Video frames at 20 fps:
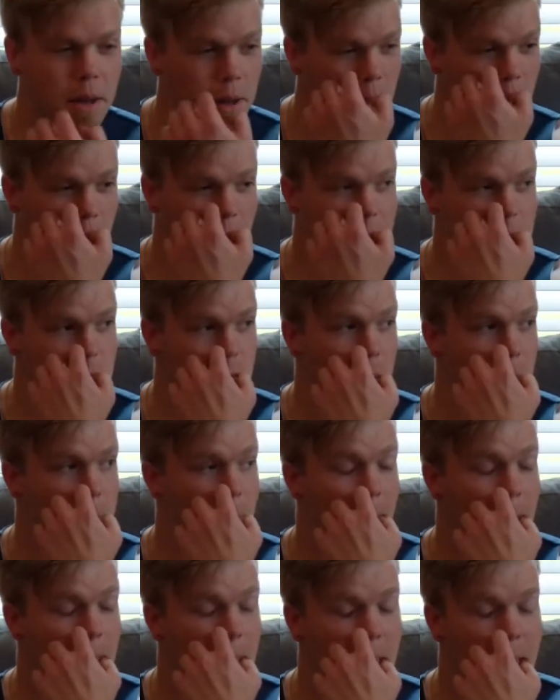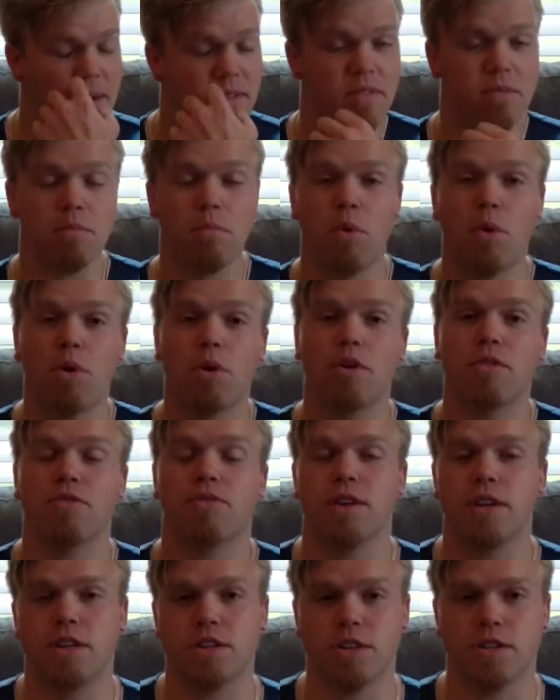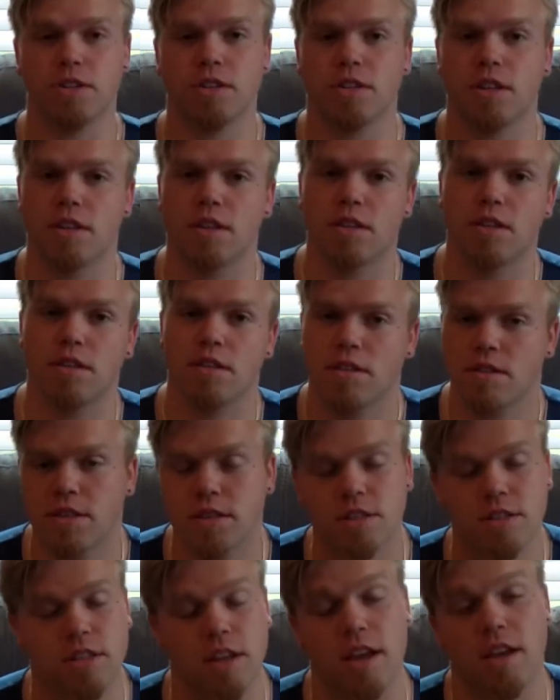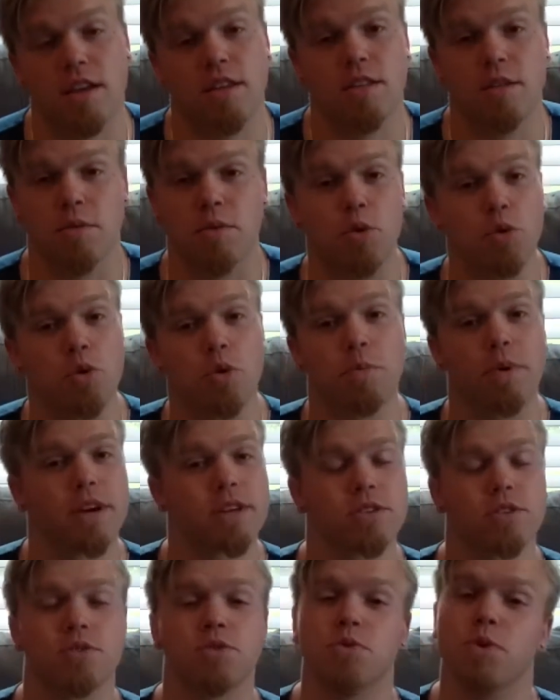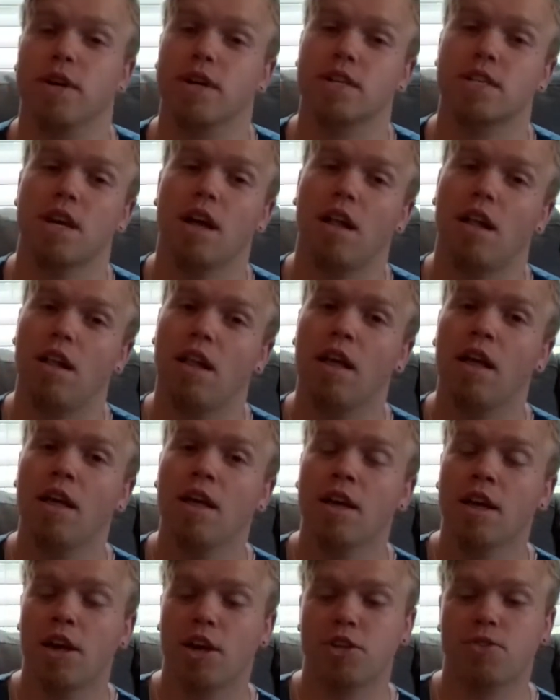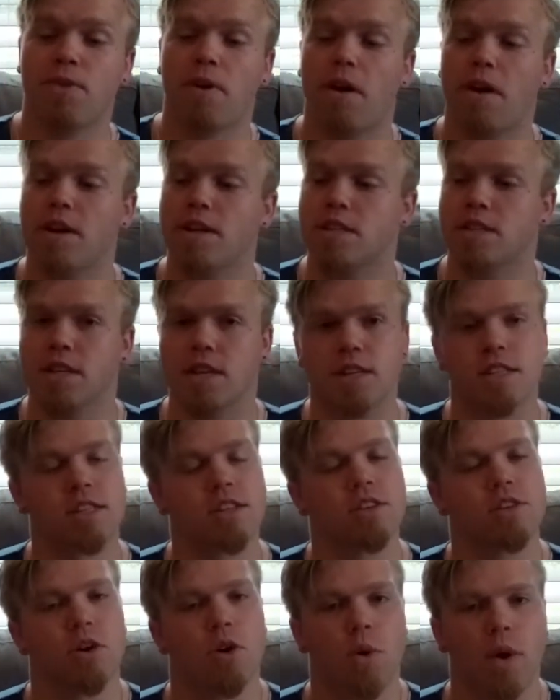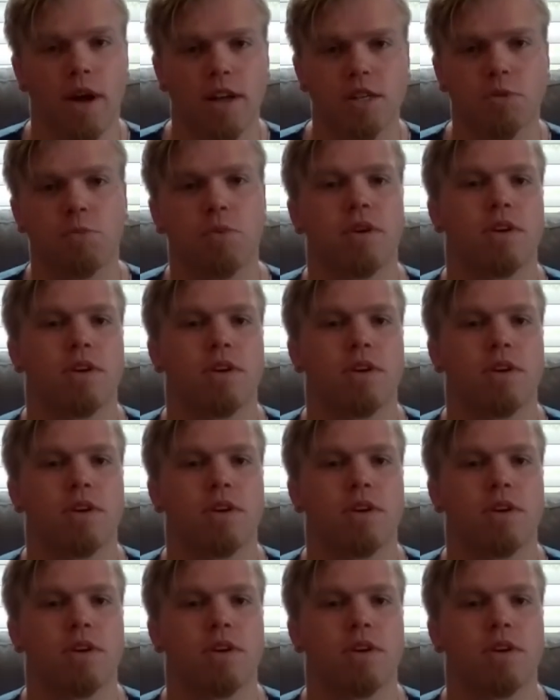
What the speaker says: It may have more features than, say, the Google Pixel 2 XL as far as things in the OS